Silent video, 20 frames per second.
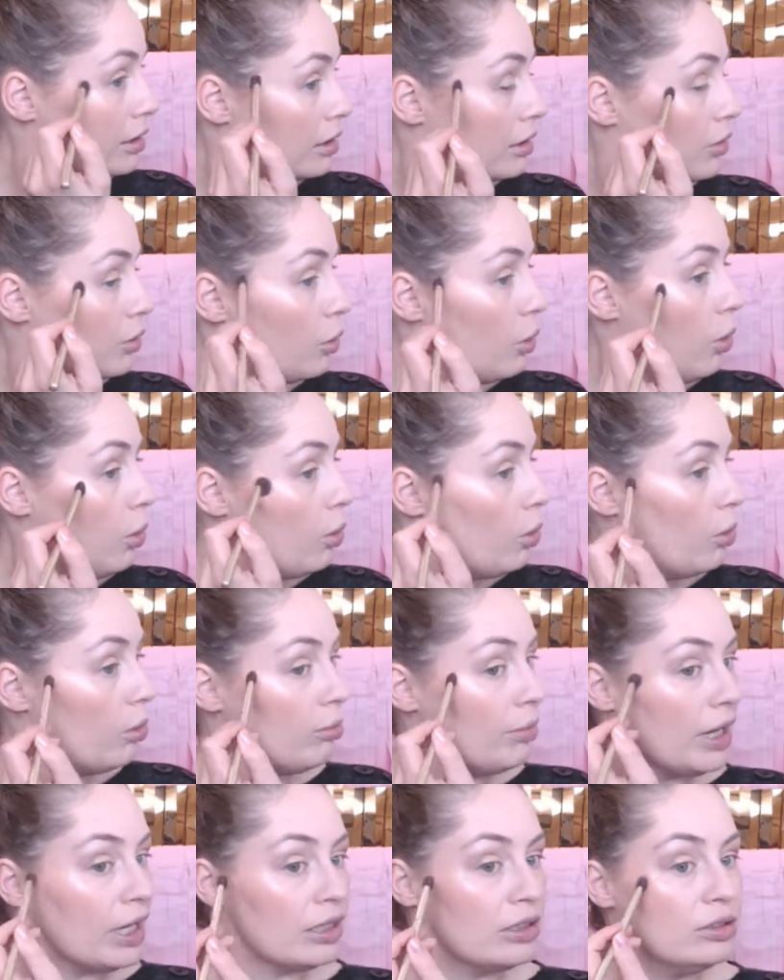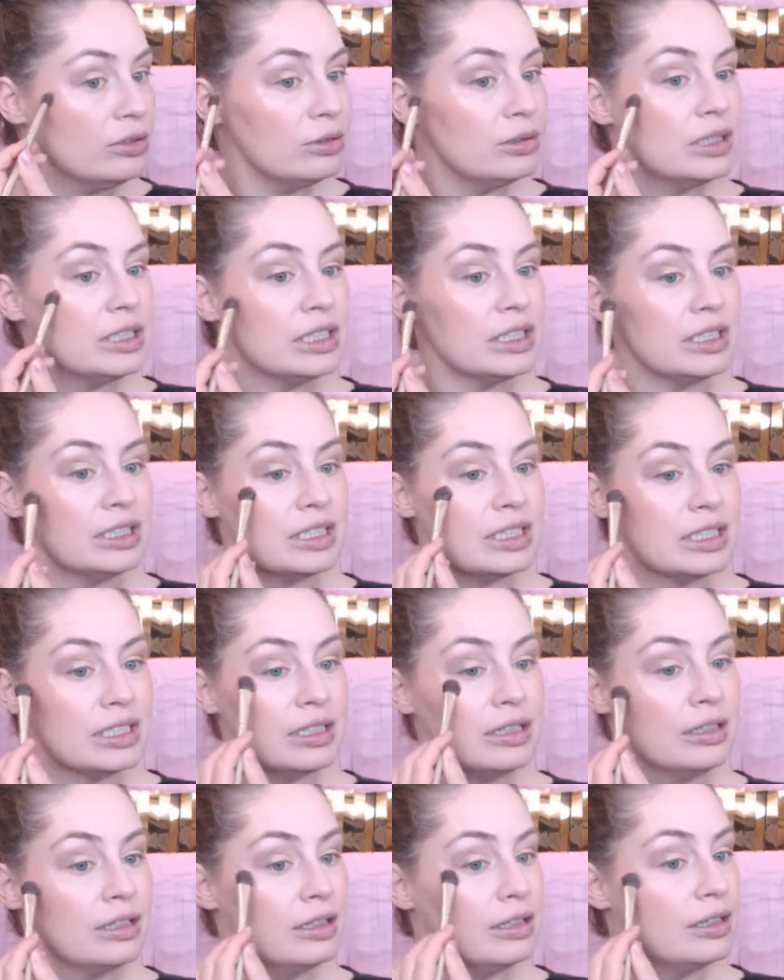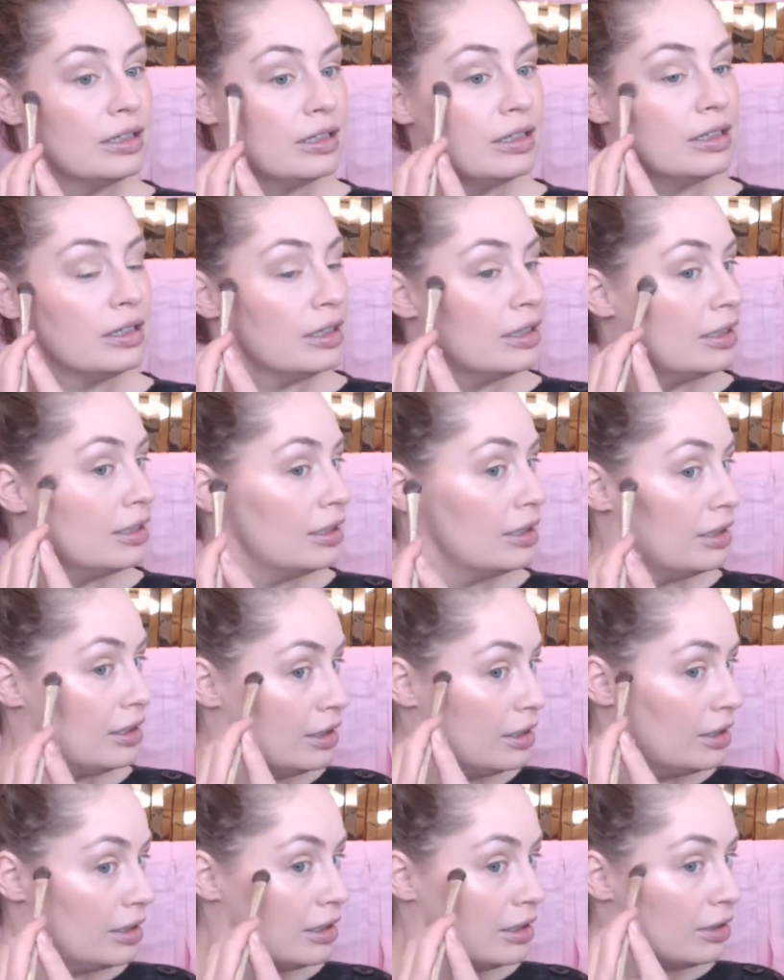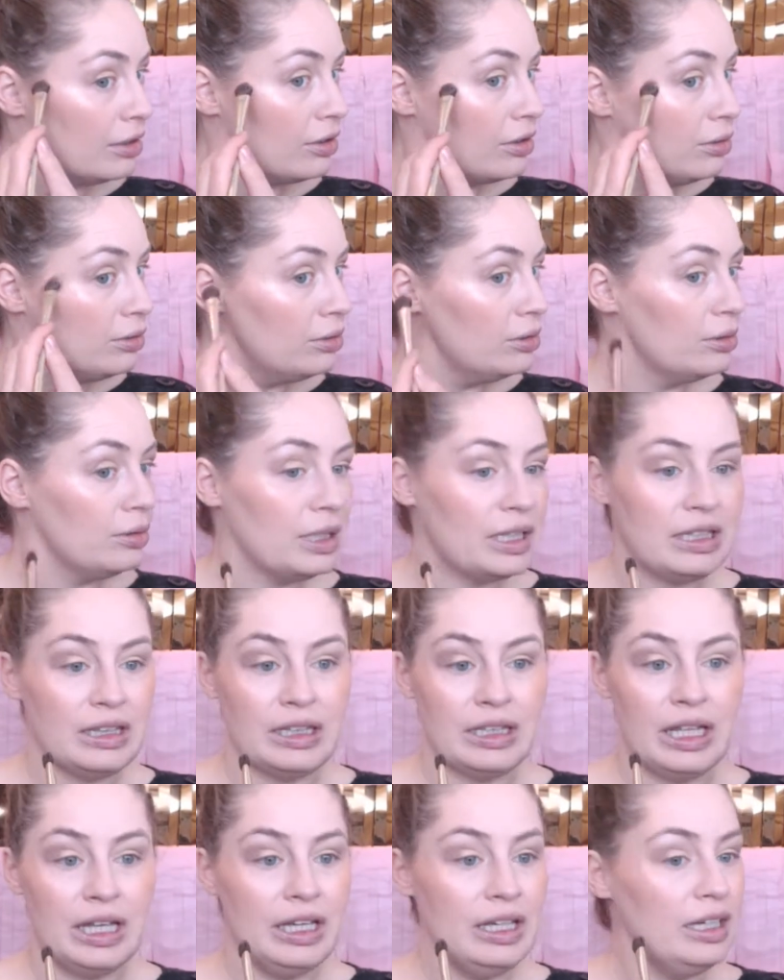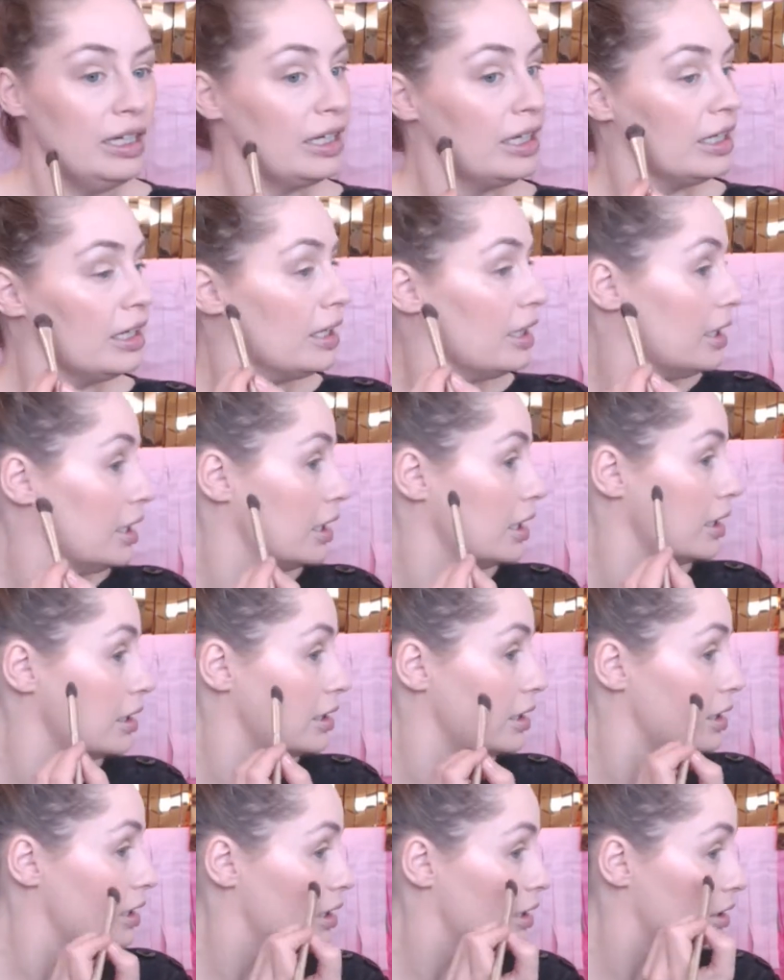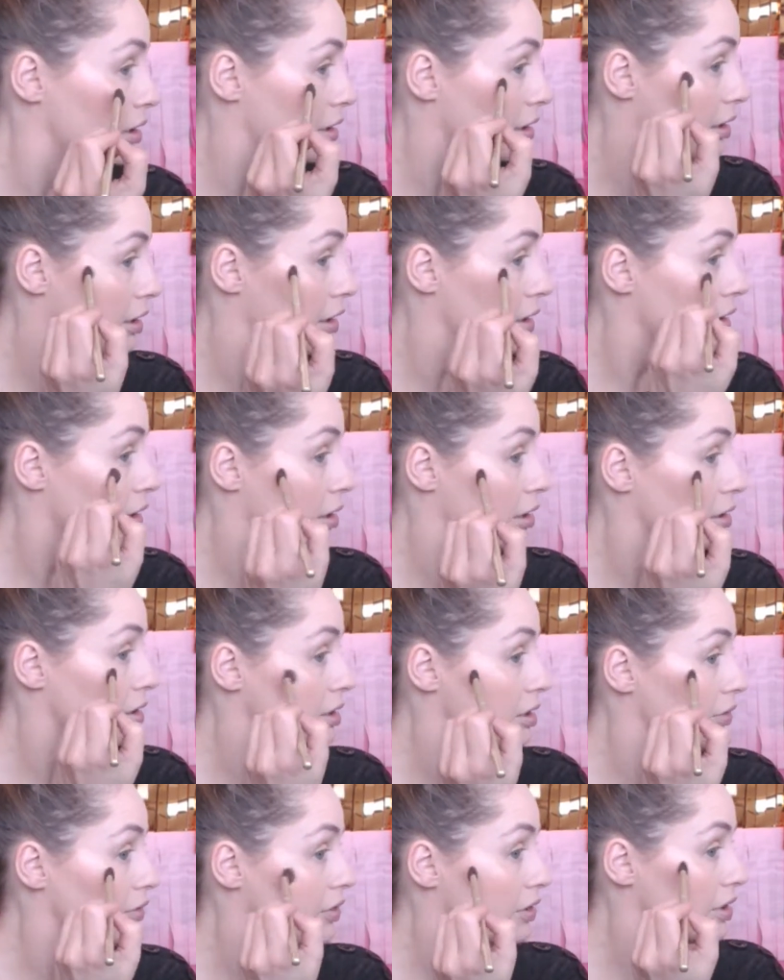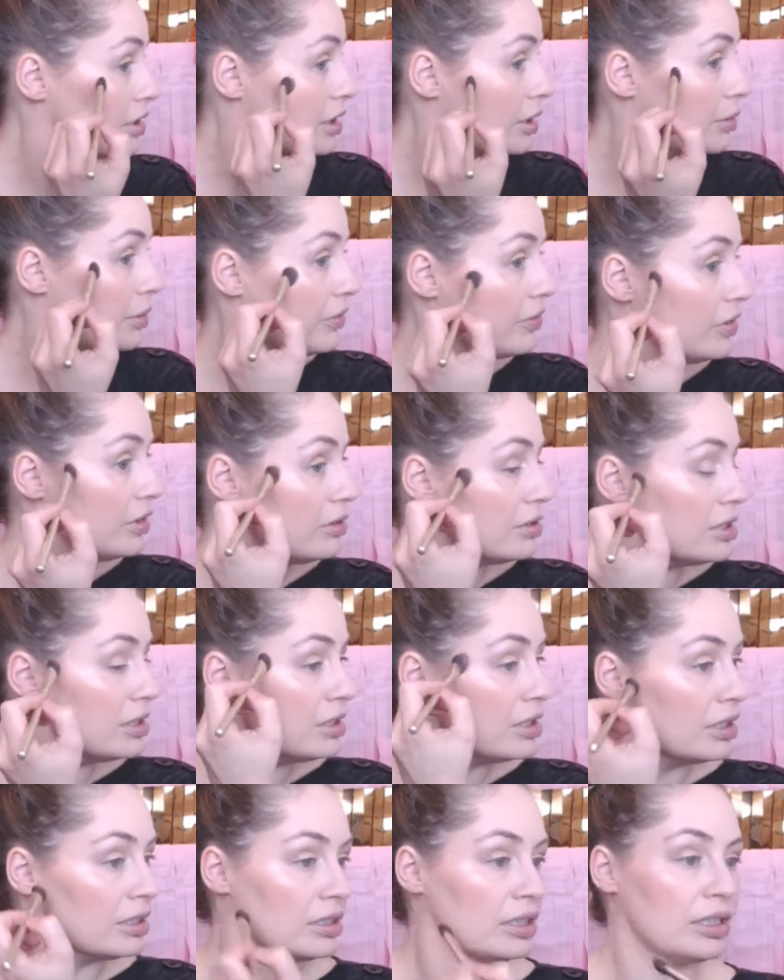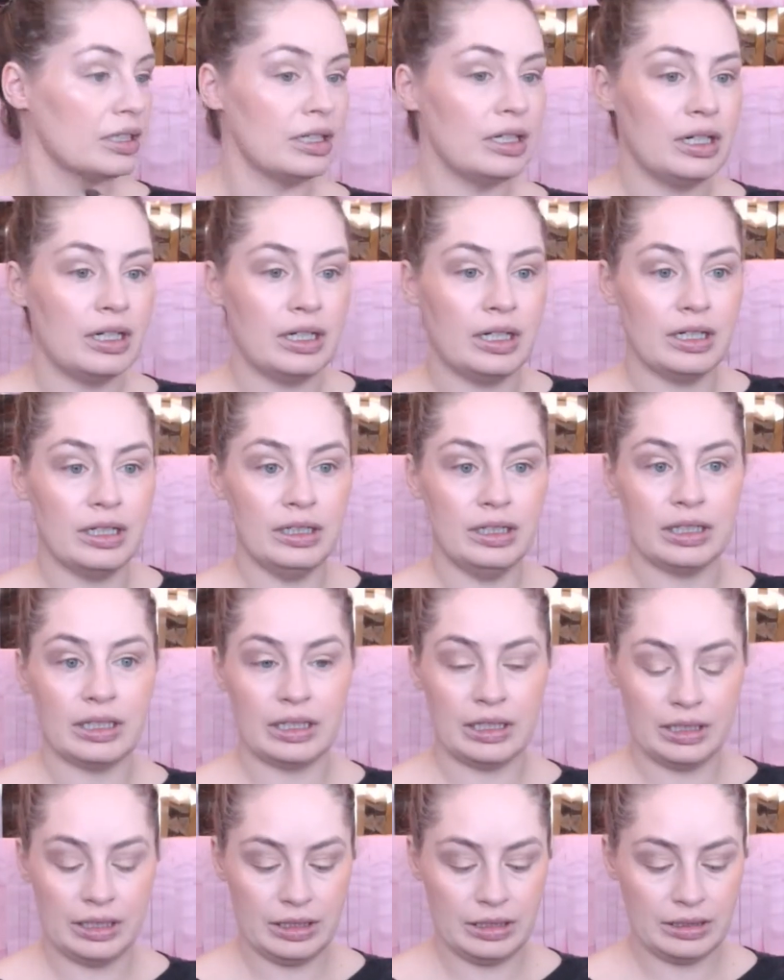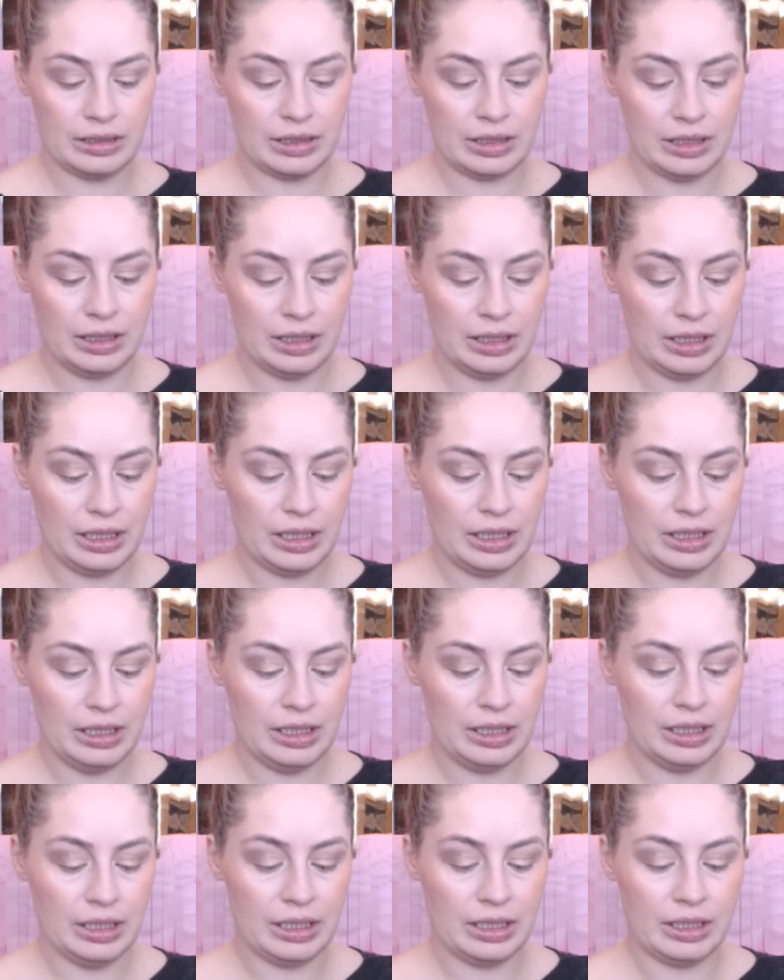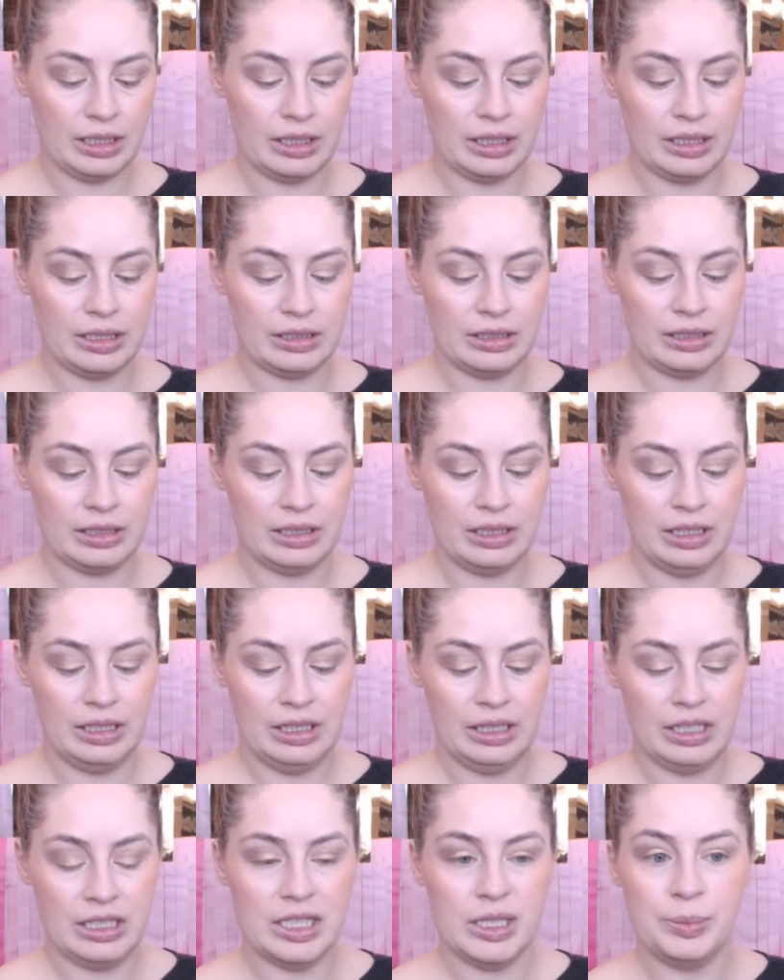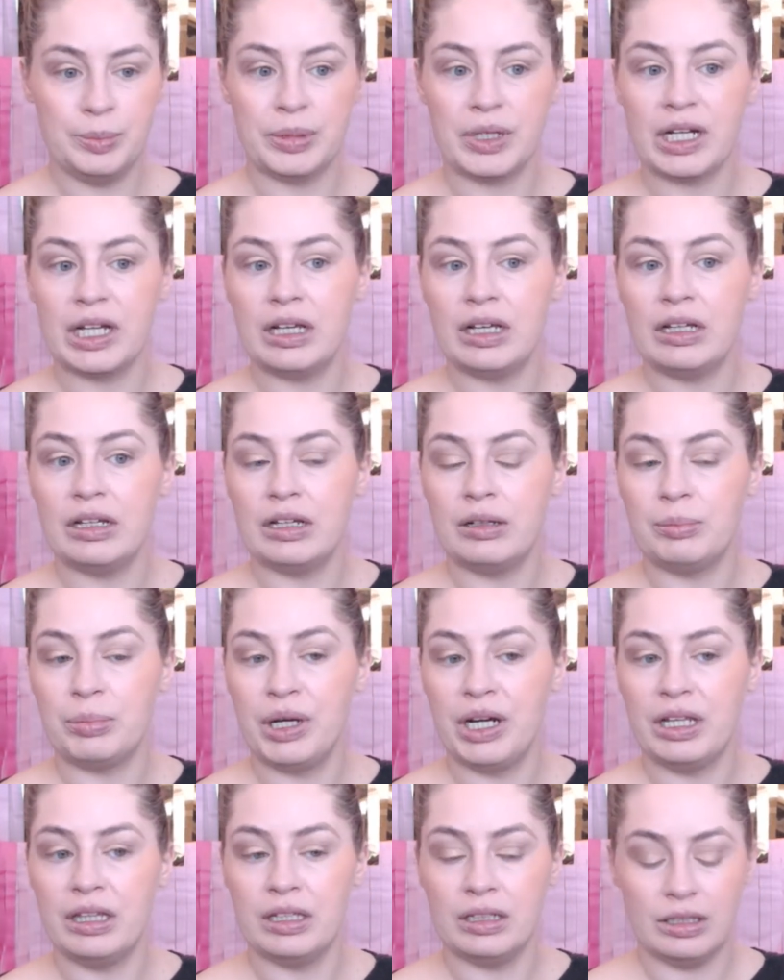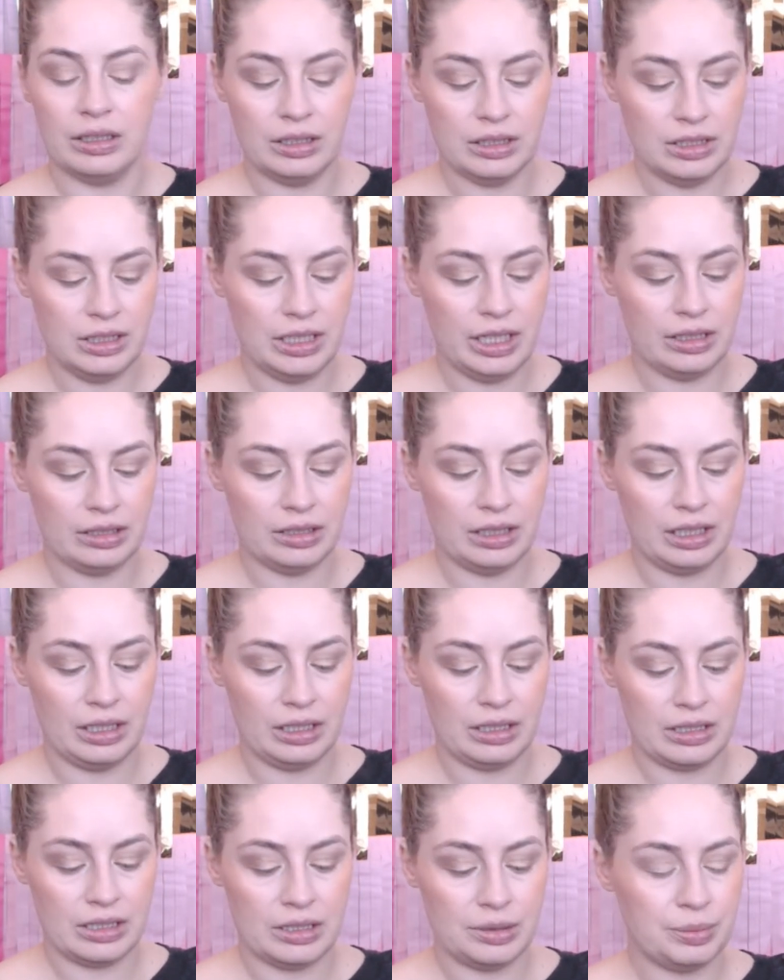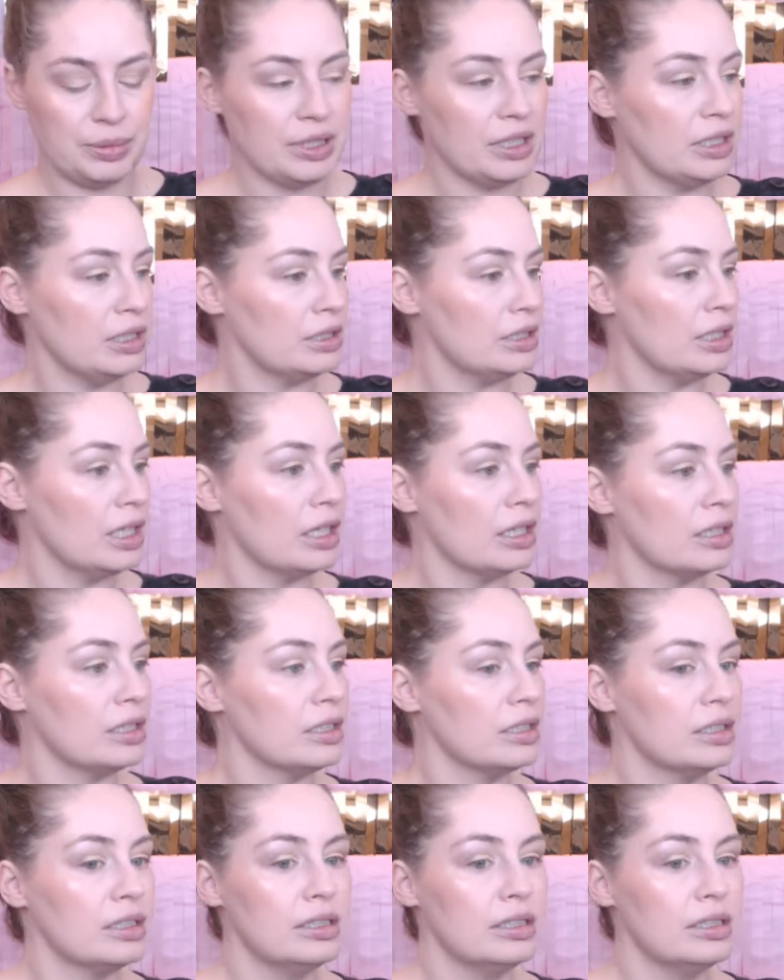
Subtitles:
Oh my goodness! Ooh, I like it! It's the first time I've used this as like a highlight. I like it. It's bringing the look together, guys. It's bringing it together.